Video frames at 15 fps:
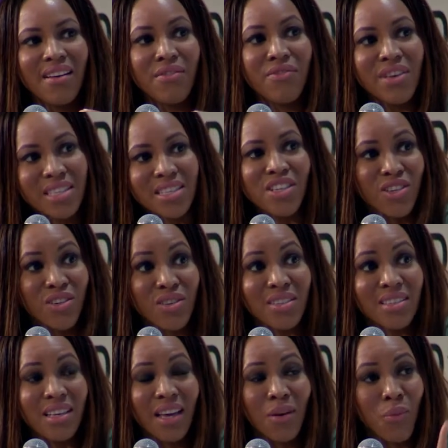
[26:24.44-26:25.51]

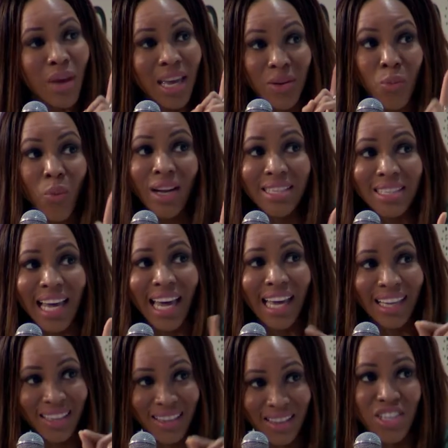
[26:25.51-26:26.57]
visitors in one
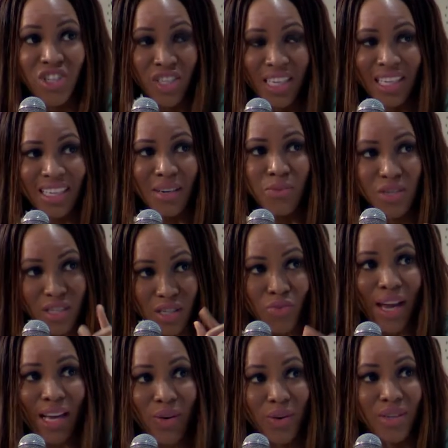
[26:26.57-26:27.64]
day this year, which is a
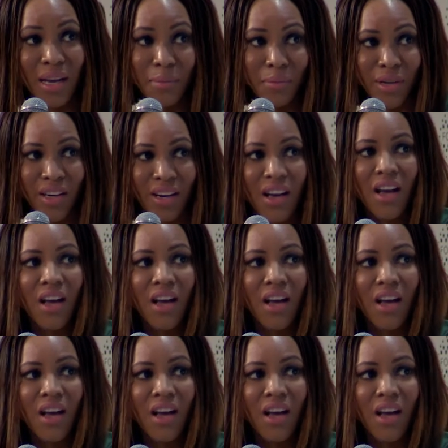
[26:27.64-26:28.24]
record number.